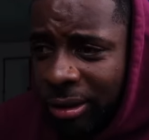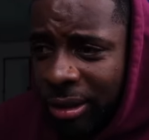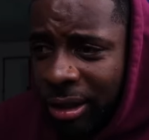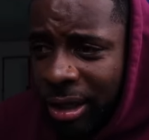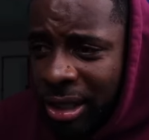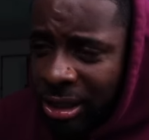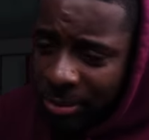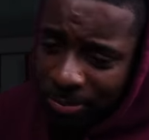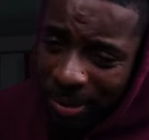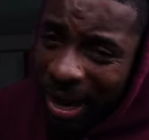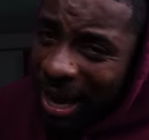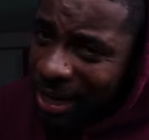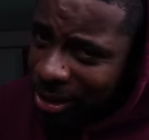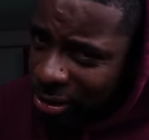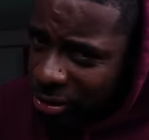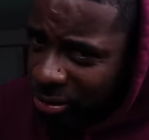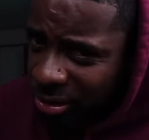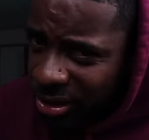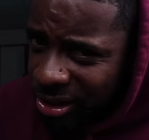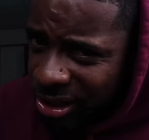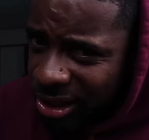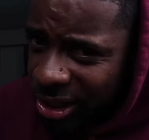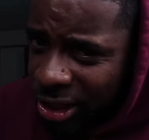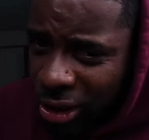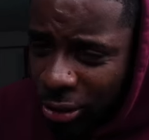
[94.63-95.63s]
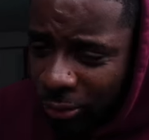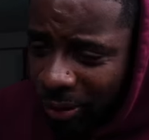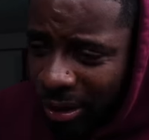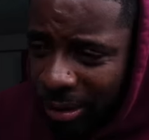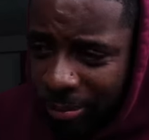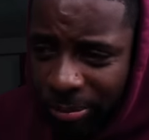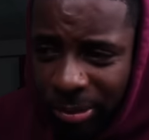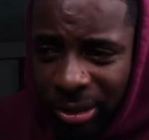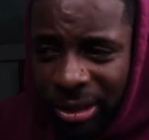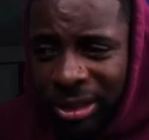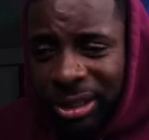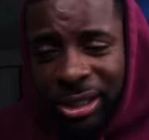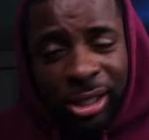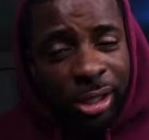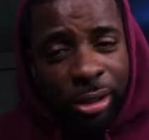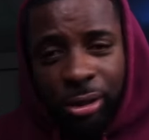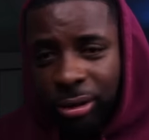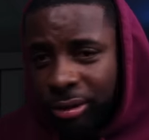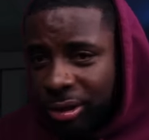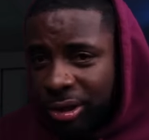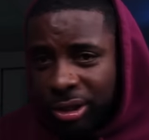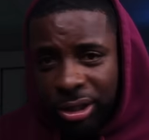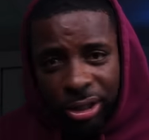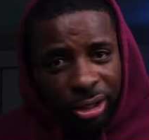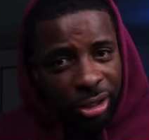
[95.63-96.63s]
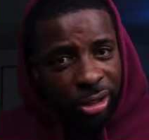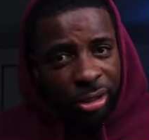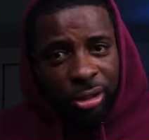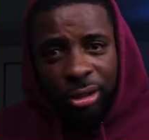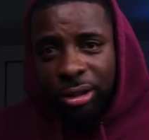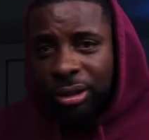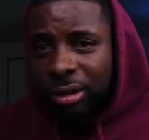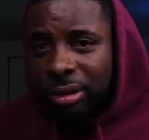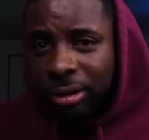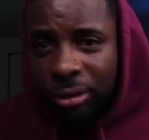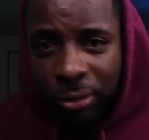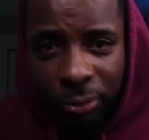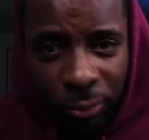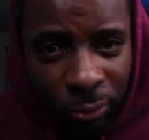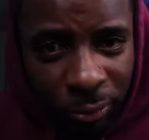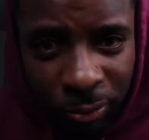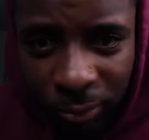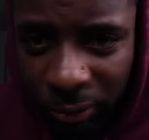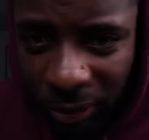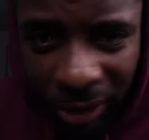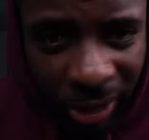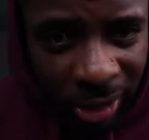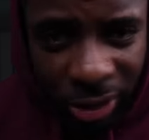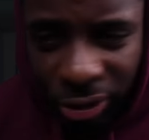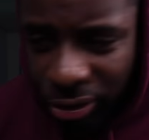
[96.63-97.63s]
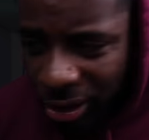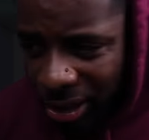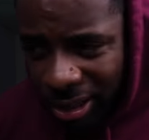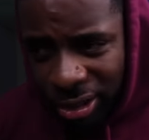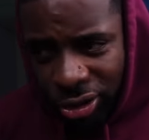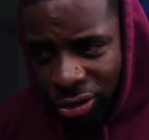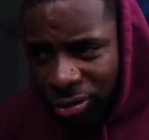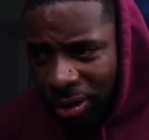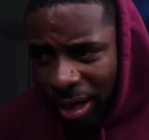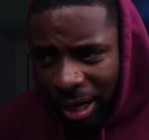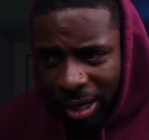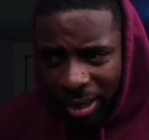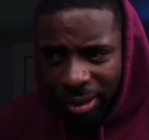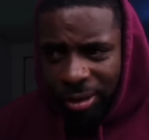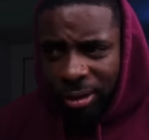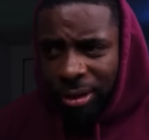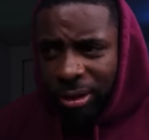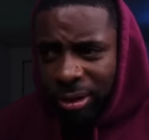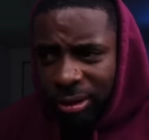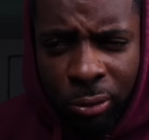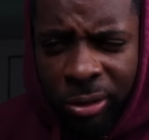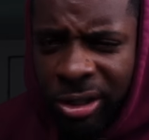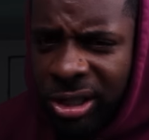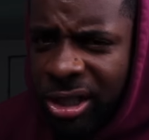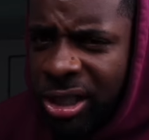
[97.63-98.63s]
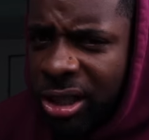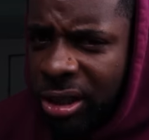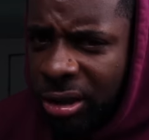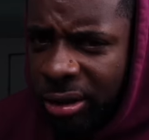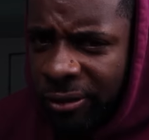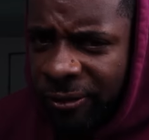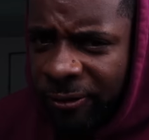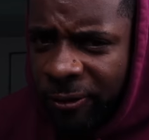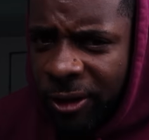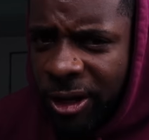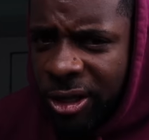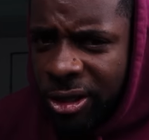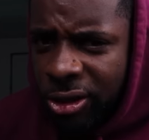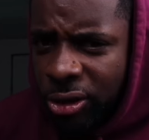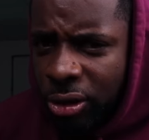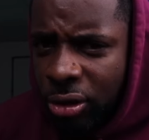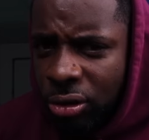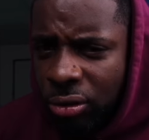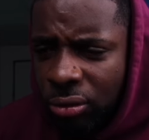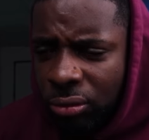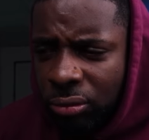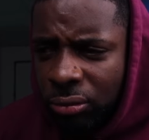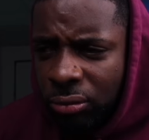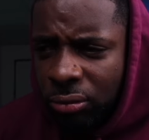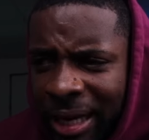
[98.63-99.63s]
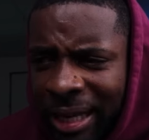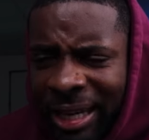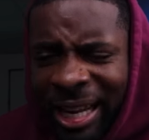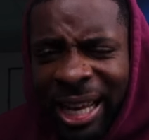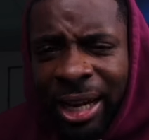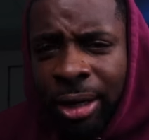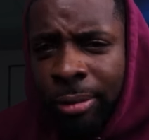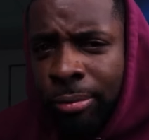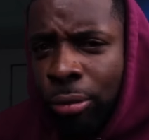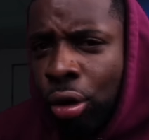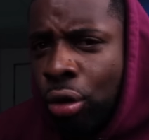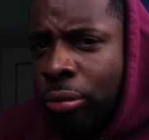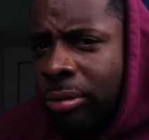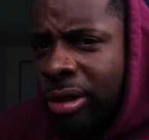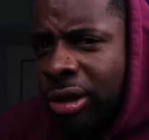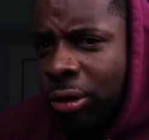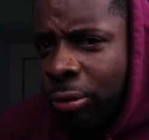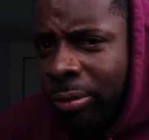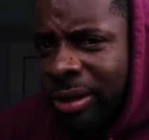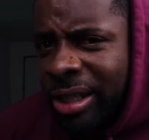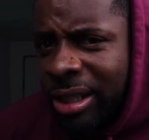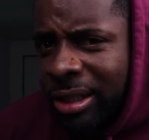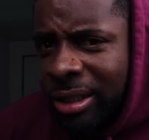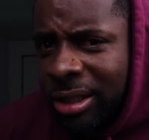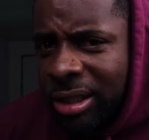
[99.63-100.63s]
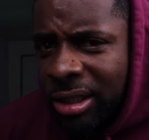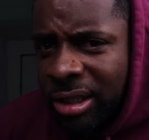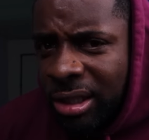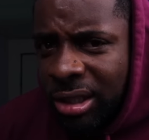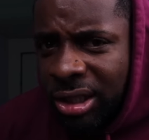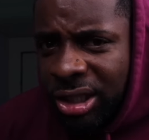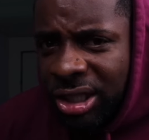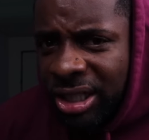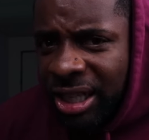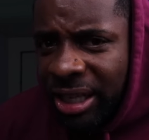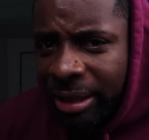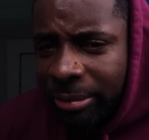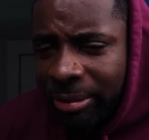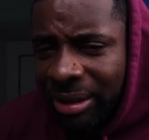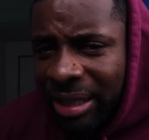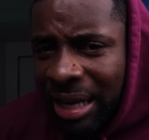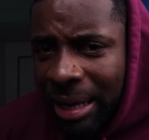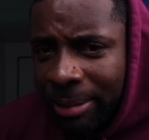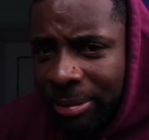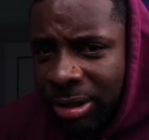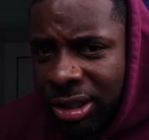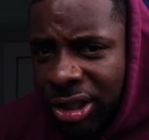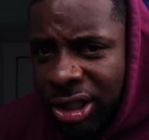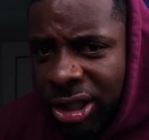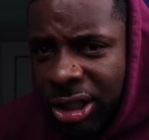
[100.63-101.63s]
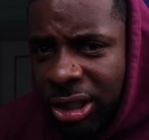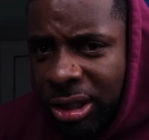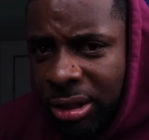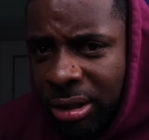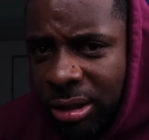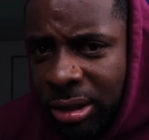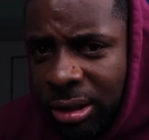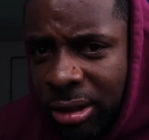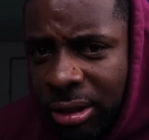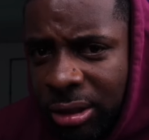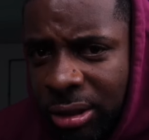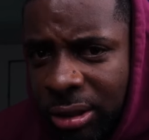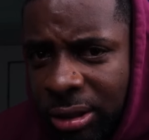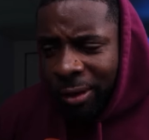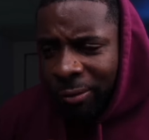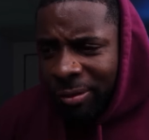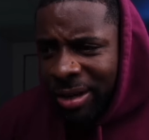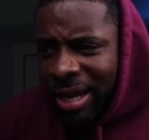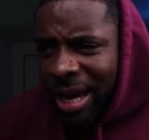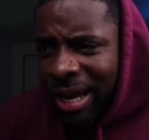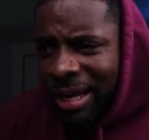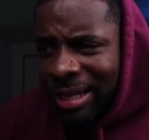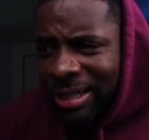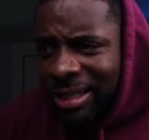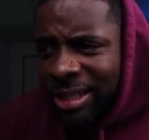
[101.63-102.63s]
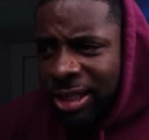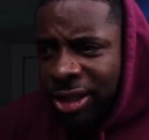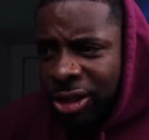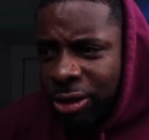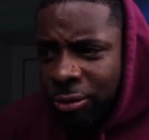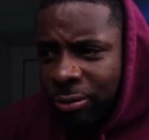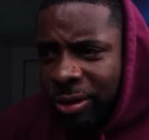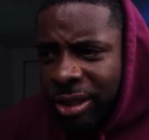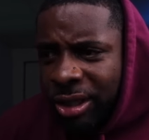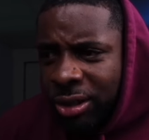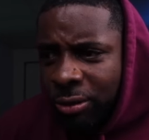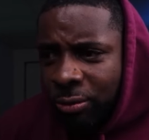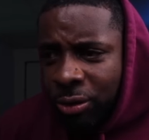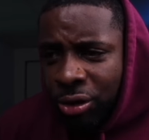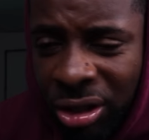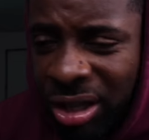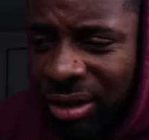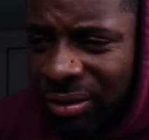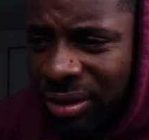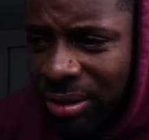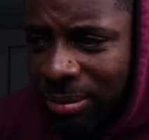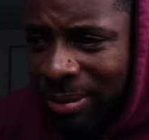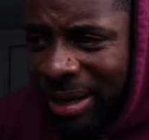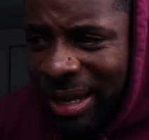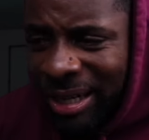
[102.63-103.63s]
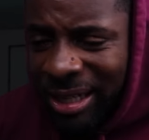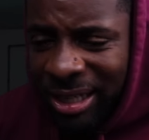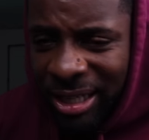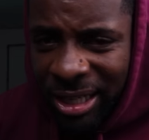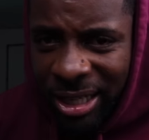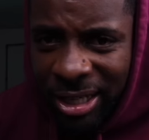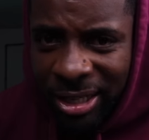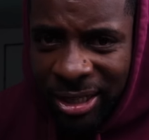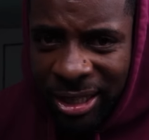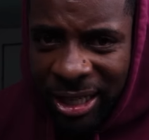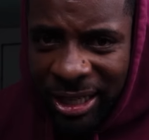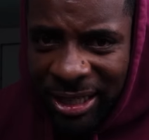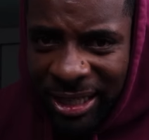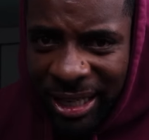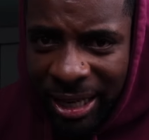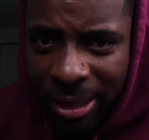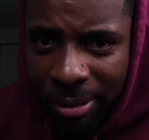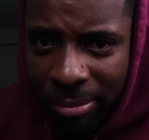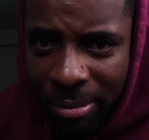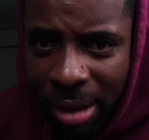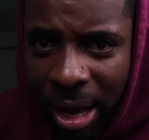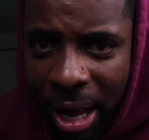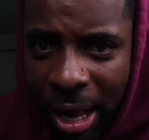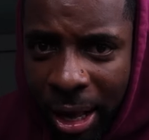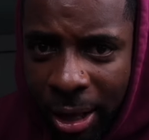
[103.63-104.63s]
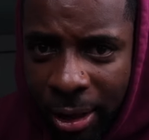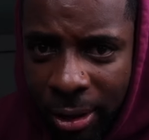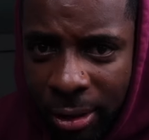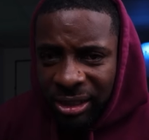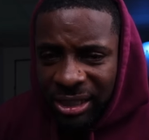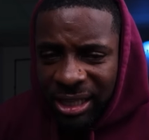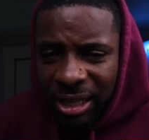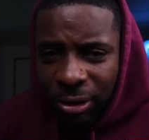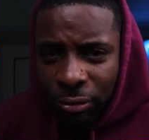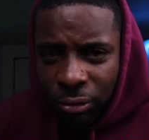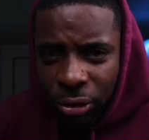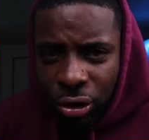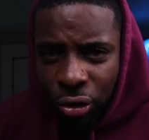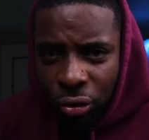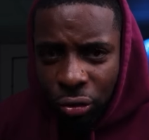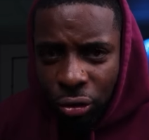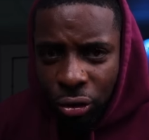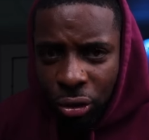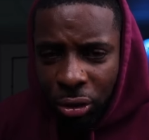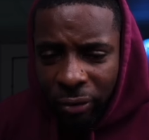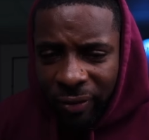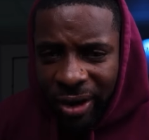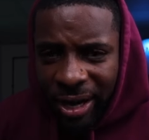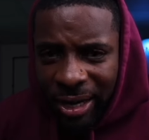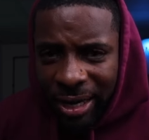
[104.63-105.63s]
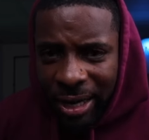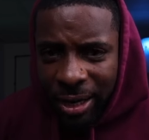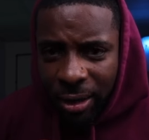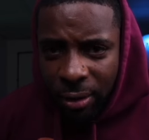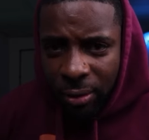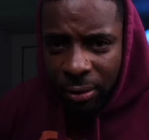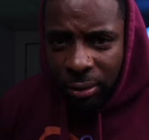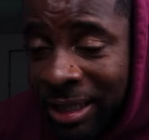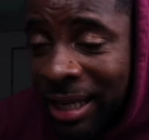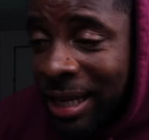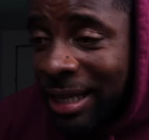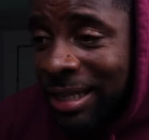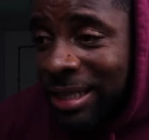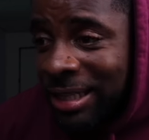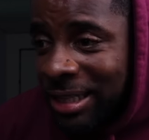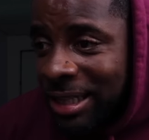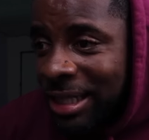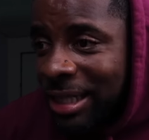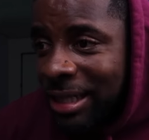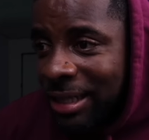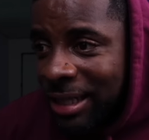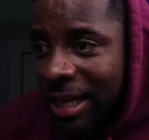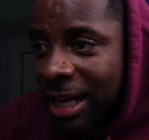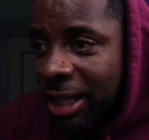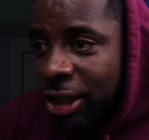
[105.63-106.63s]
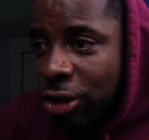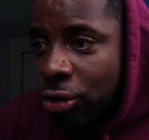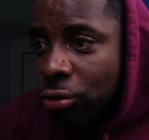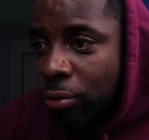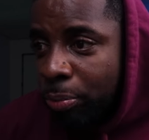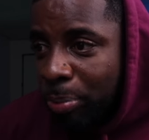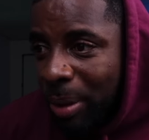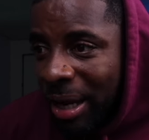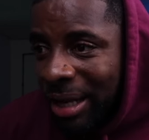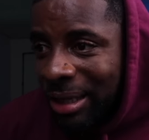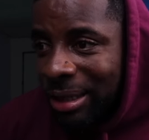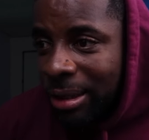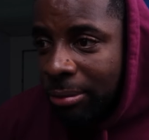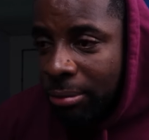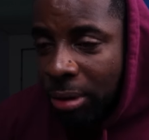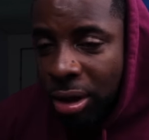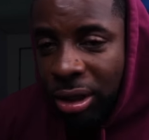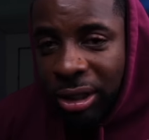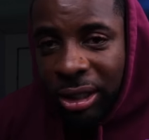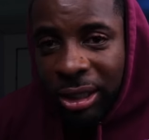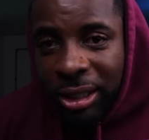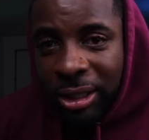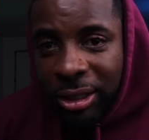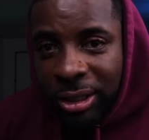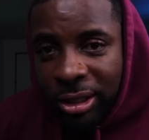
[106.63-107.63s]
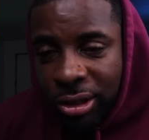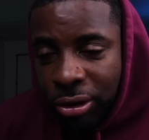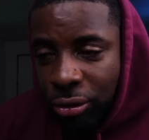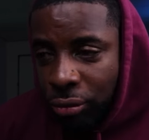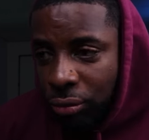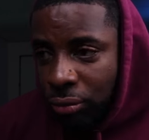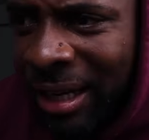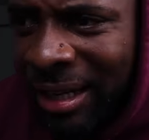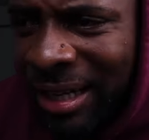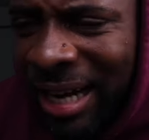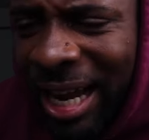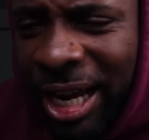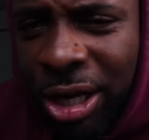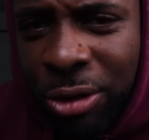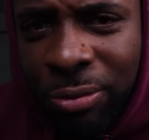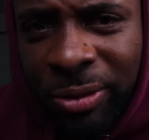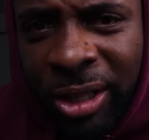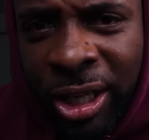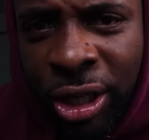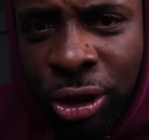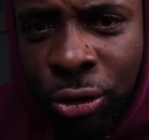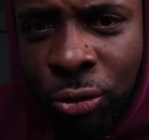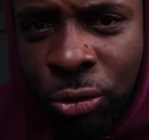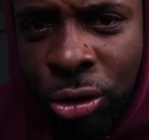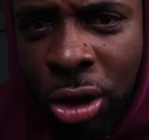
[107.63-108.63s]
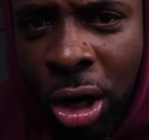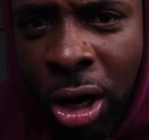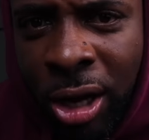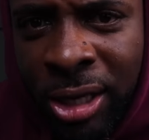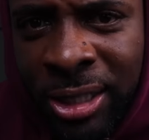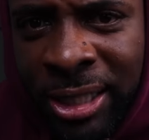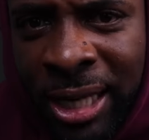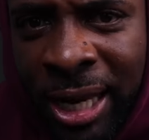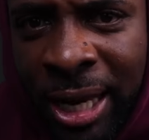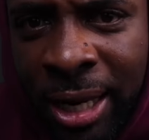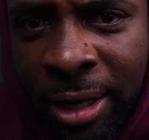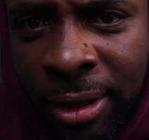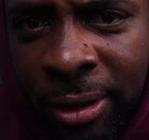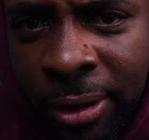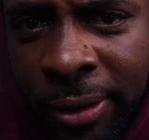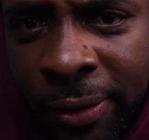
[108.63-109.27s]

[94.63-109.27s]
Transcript: It's bad to insinuate, but still, shit. Let's try. Was he in the friend zone, and at a moment of weakness, she let him clap the cheeks? And we had a situation where you give somebody an inch, they take a mile? Is that what's going on right now? Did she let you pet the monkey in the zoo? And now you think you Tarzan?